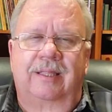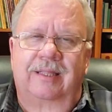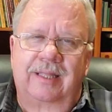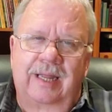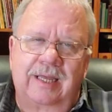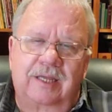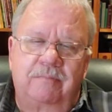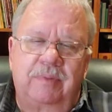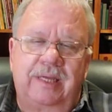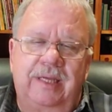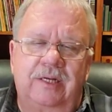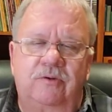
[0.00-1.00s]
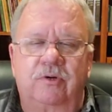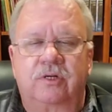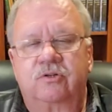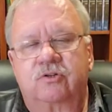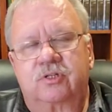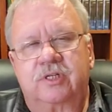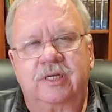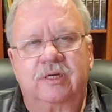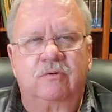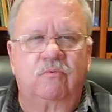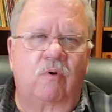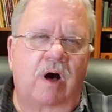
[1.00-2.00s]
then I can begin to
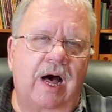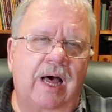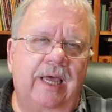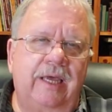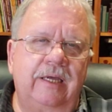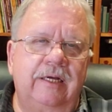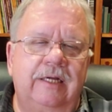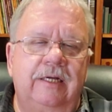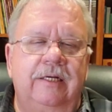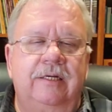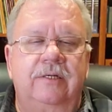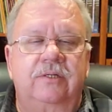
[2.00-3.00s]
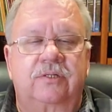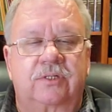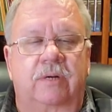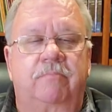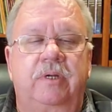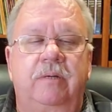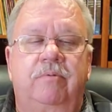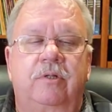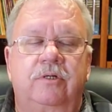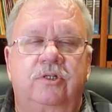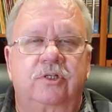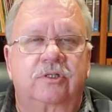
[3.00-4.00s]
understand why some people
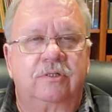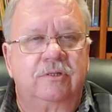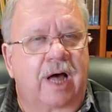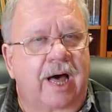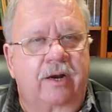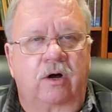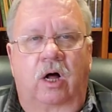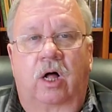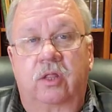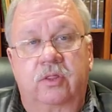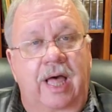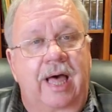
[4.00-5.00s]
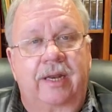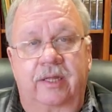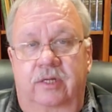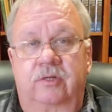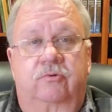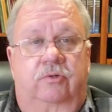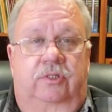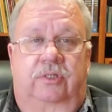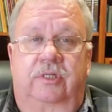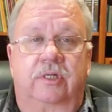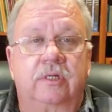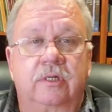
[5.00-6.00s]
are just not all that
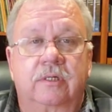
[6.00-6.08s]
interested.